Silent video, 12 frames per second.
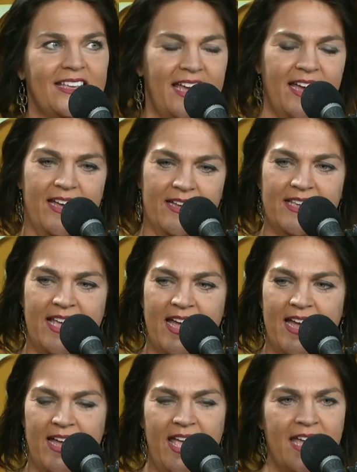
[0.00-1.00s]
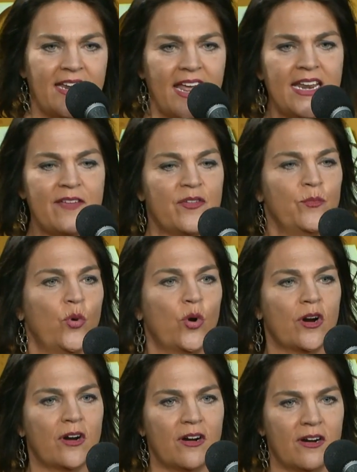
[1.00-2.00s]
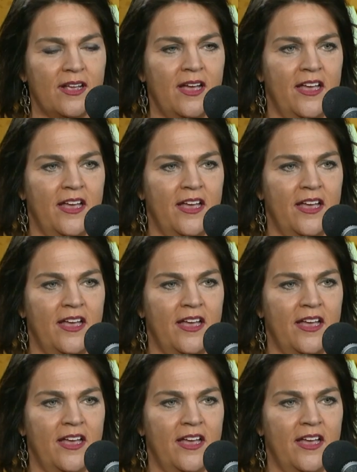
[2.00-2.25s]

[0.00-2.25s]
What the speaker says: Yeah, yeah. And even more,